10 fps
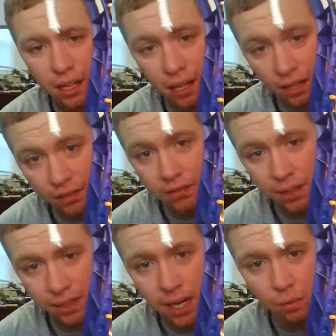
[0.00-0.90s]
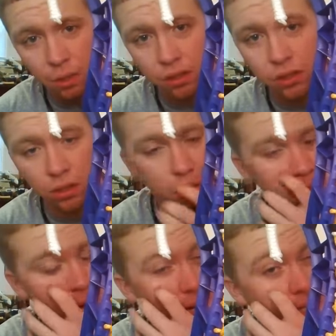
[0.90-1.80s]
of the sidewall. So
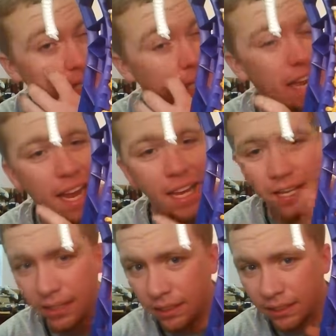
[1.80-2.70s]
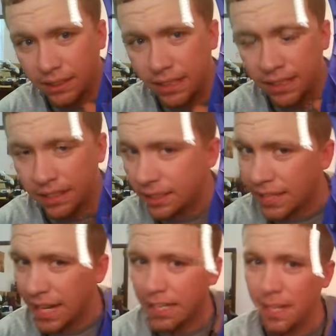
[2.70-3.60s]
take that, just
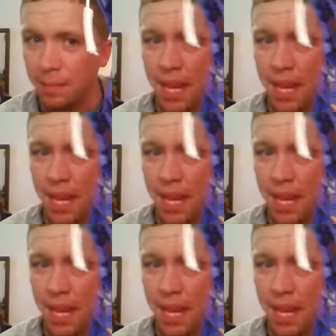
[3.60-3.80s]
kind of keep